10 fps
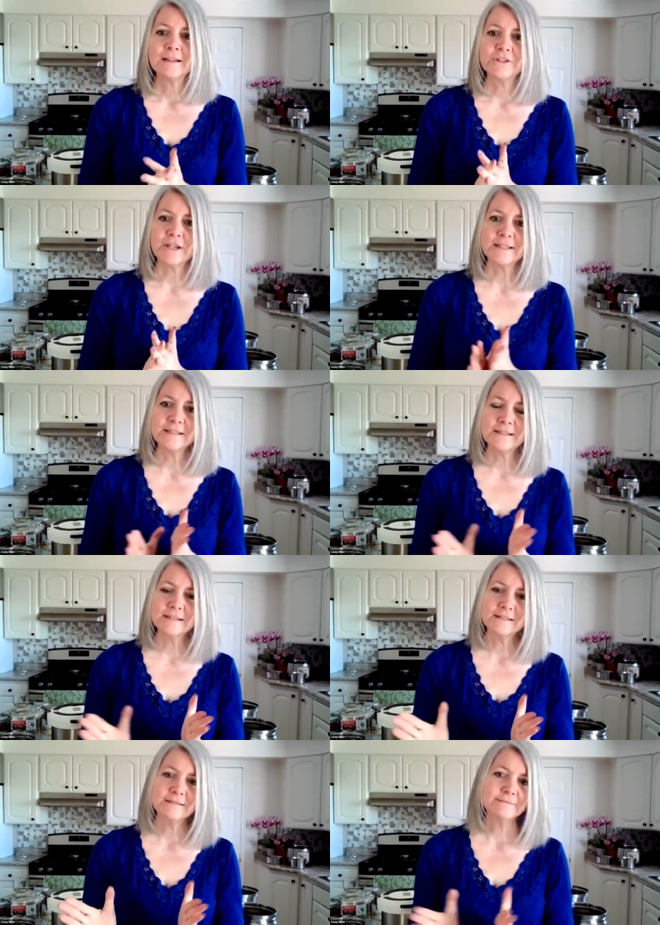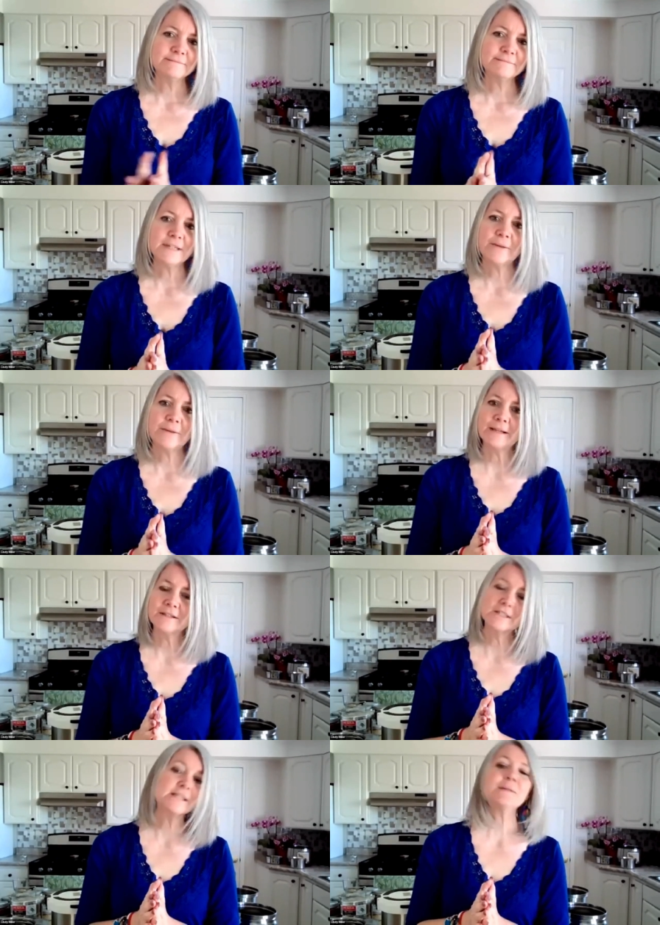just anyway,
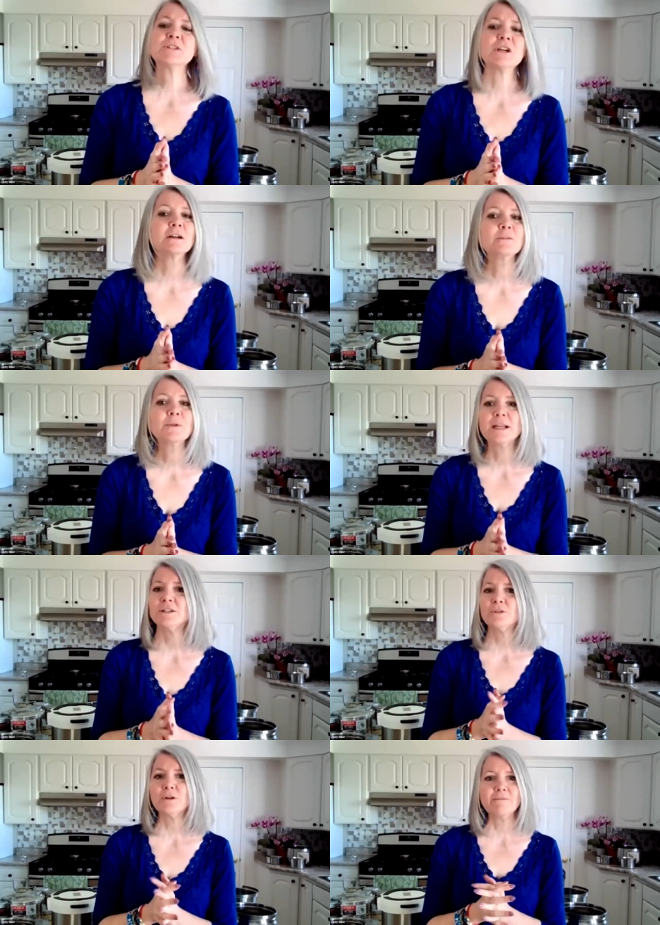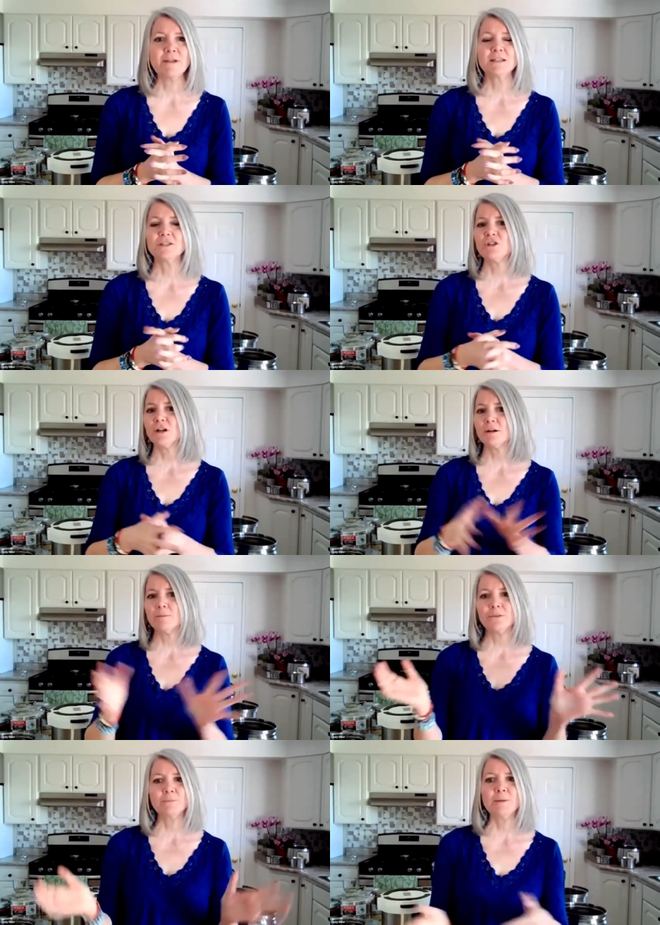just keep sharing. When I do events, share
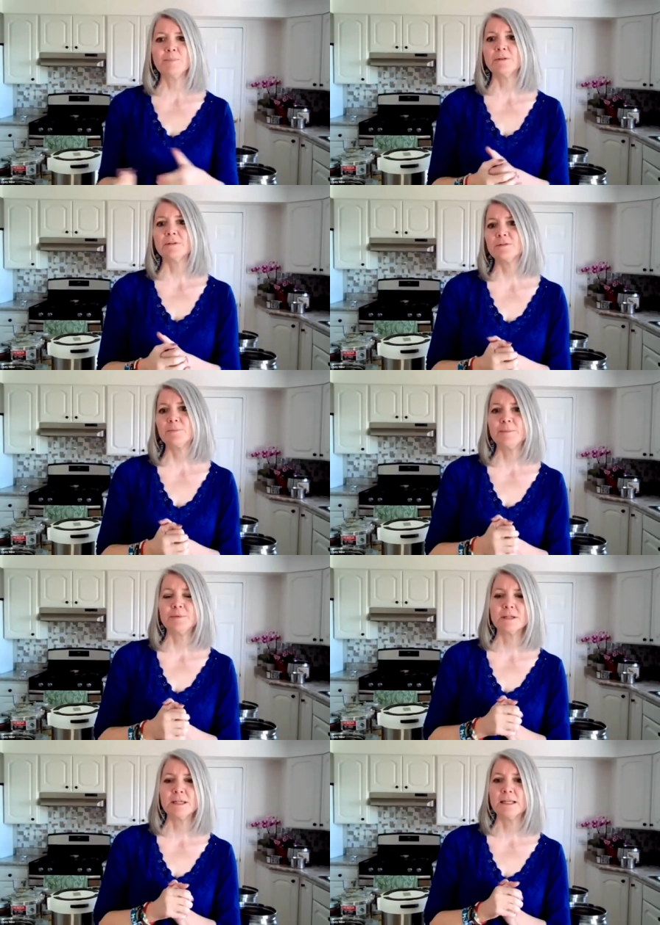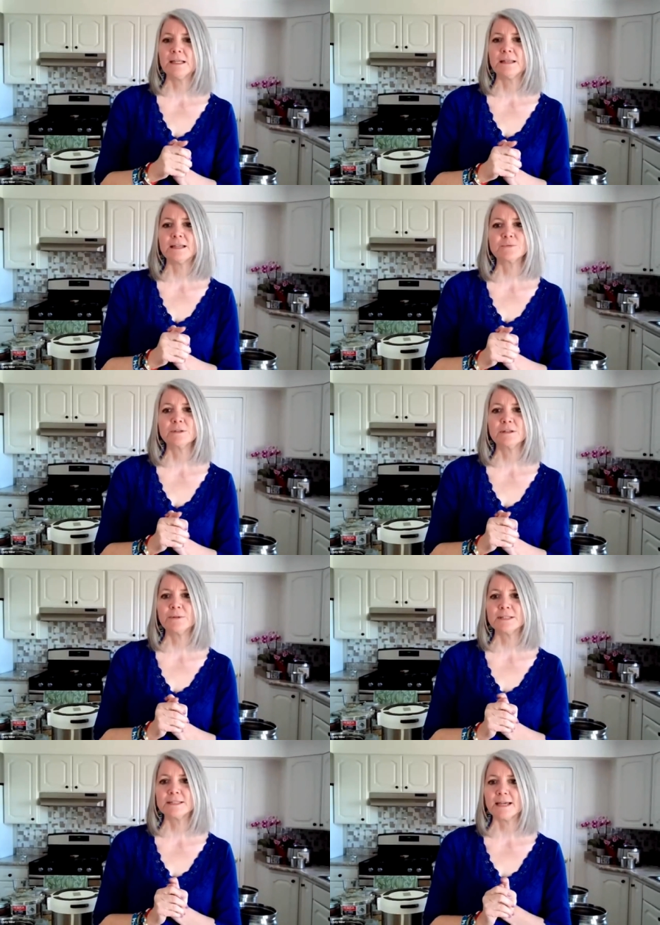them with your people so people can get in. That's really
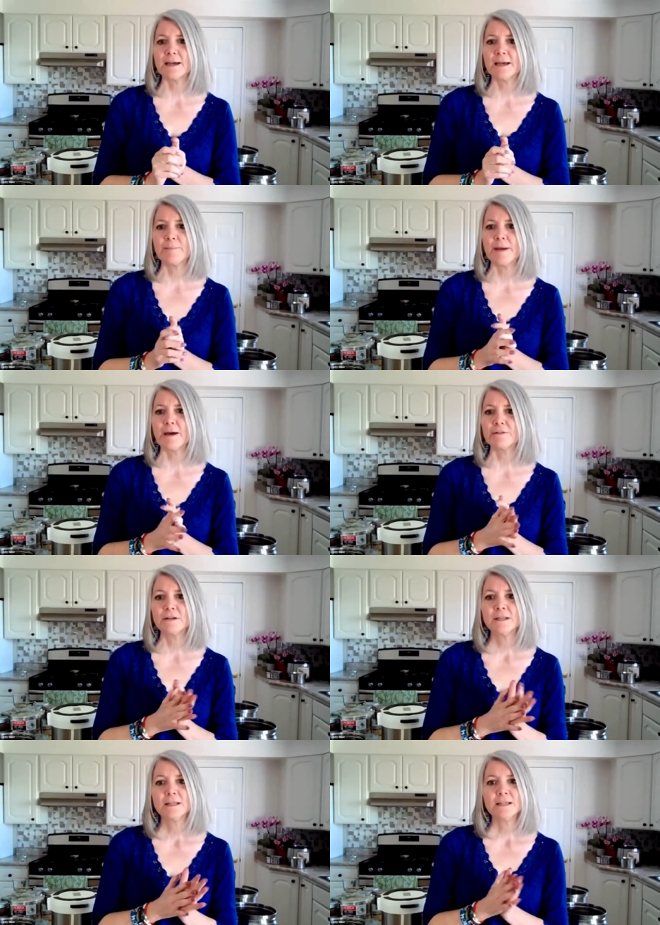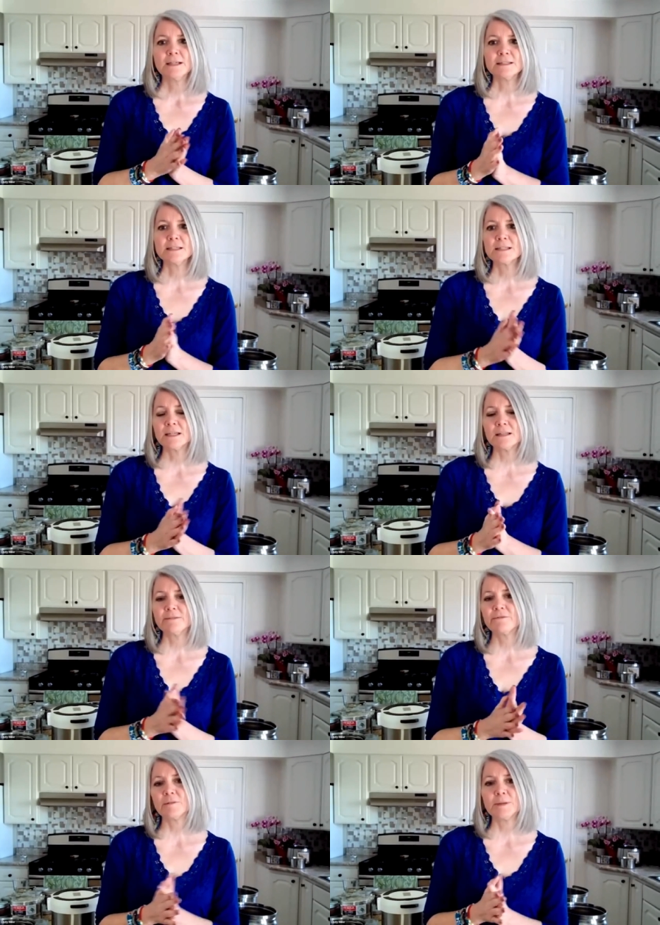what it's about is let's get
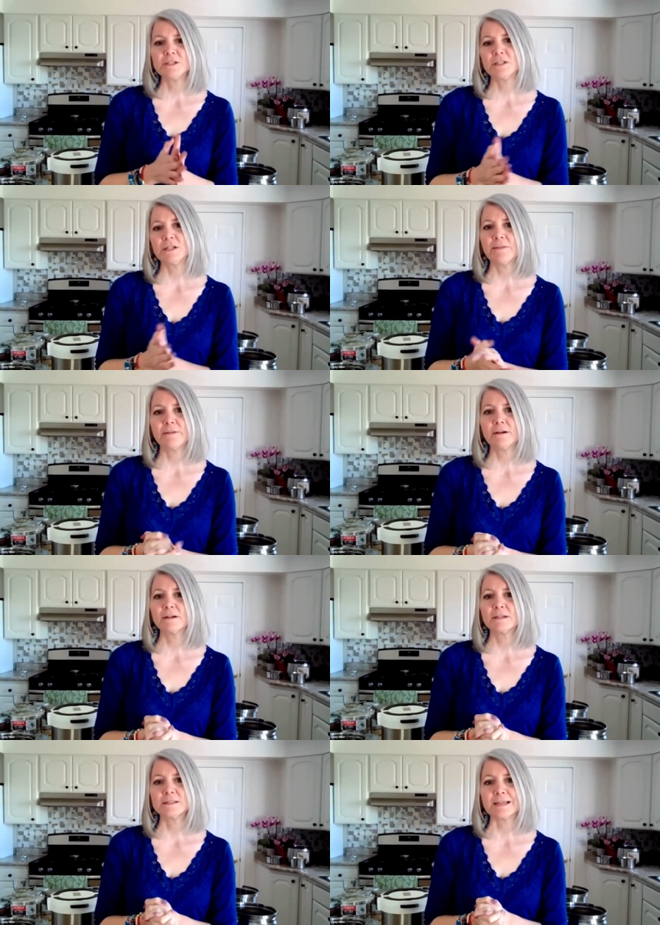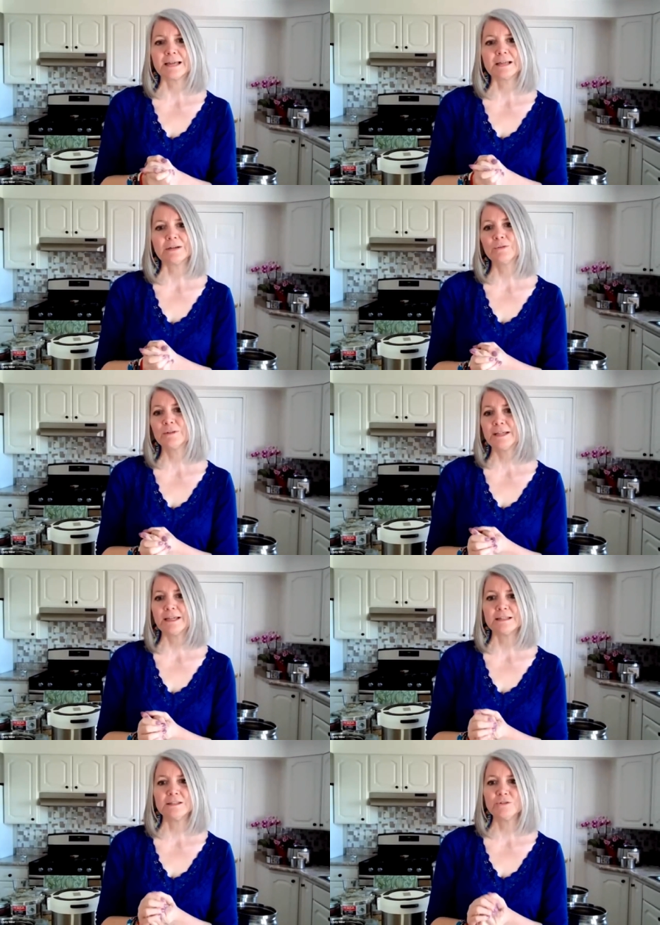the information out there because I can only
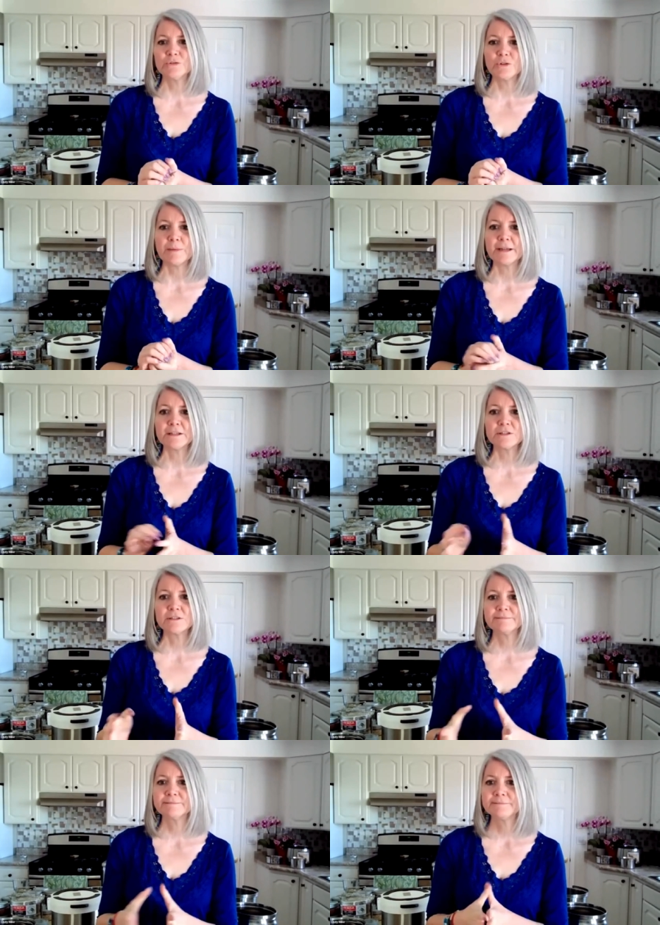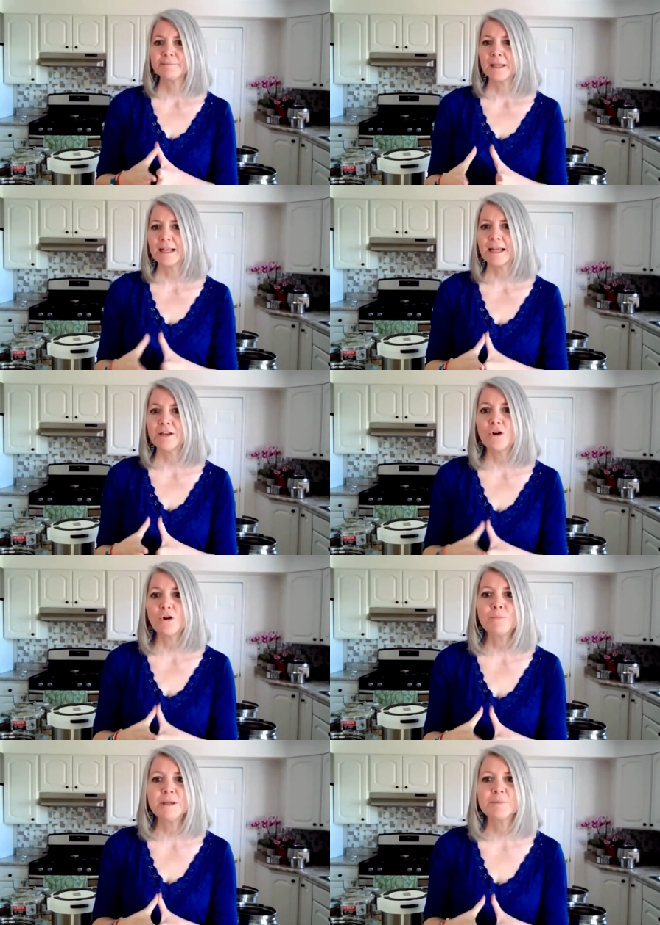get do so much. And I
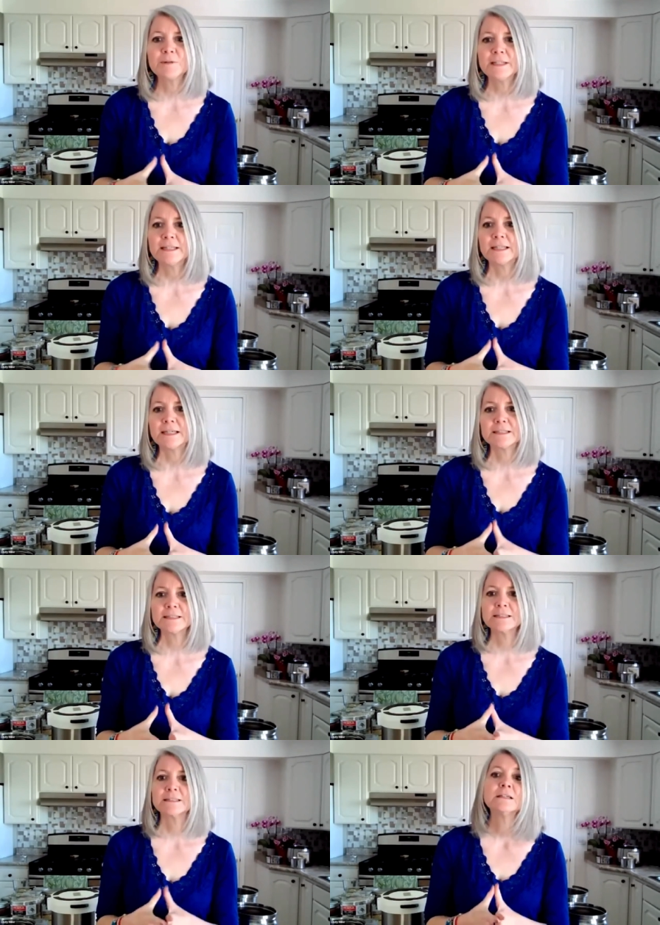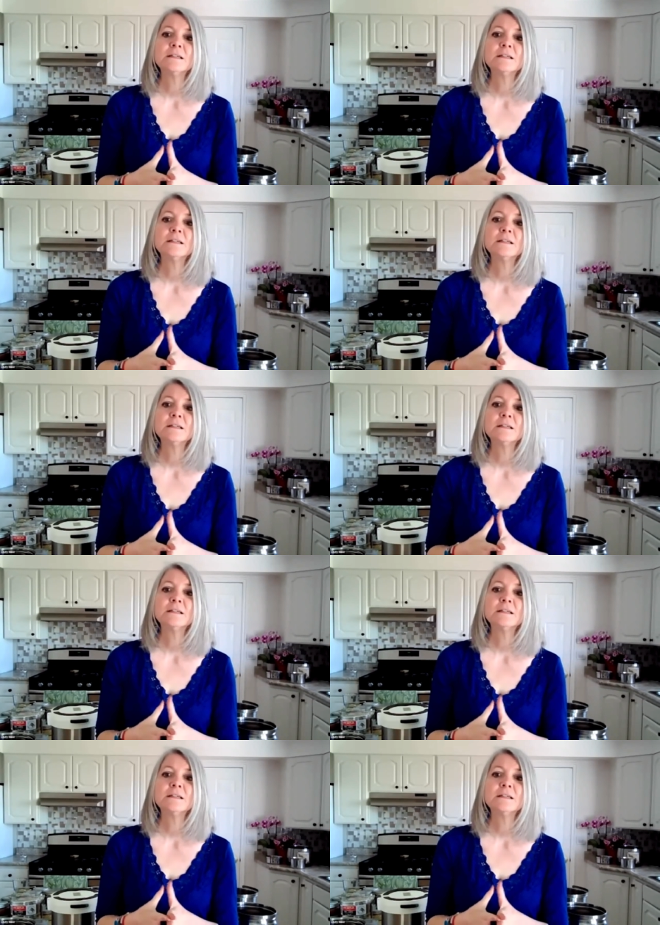know people need this.